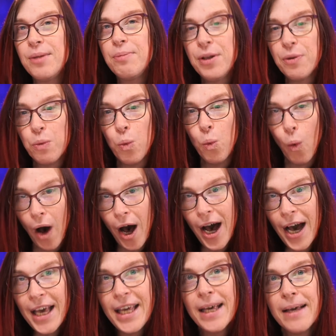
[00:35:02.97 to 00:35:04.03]
bit
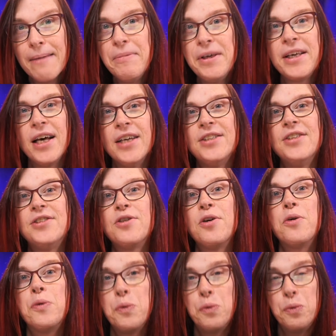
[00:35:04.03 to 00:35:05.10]
why, because it's
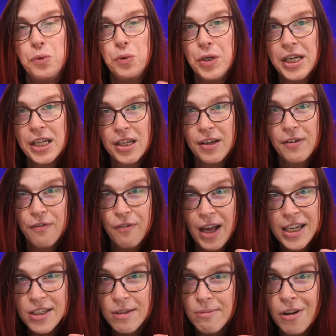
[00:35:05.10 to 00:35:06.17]
really
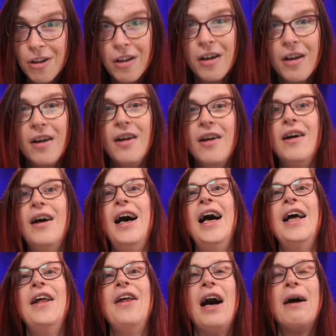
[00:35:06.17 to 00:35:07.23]
flexible.
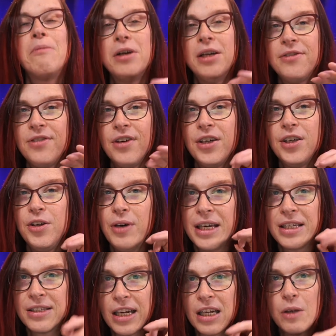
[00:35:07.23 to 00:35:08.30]
And I'm going to tell you
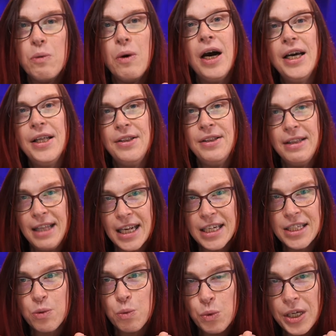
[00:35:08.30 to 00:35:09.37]
exactly why
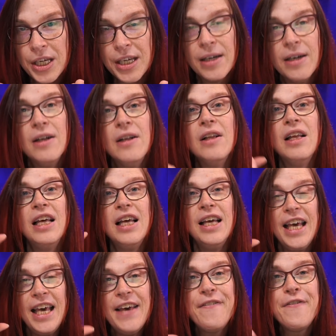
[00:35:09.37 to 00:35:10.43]
next week.
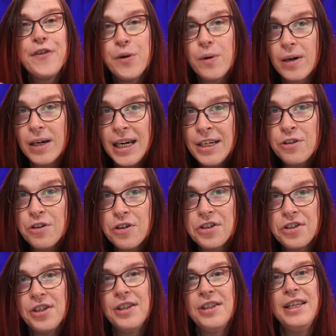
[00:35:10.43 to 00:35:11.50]
If you're
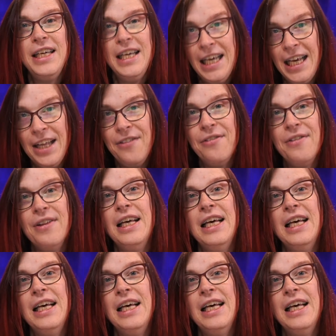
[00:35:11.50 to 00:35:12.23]
interested in